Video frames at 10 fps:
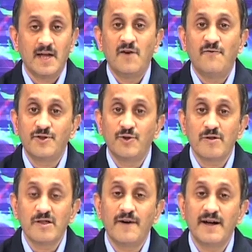For
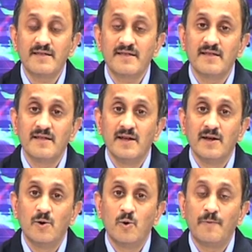those of us
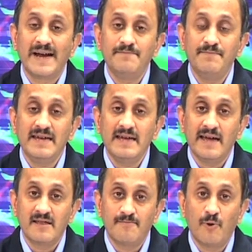who might be
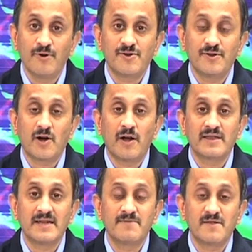exposed to the
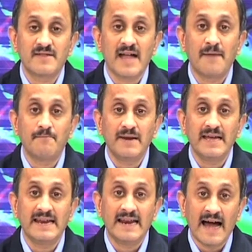concepts of
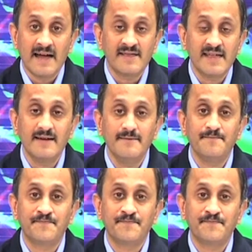sampling and aliasing,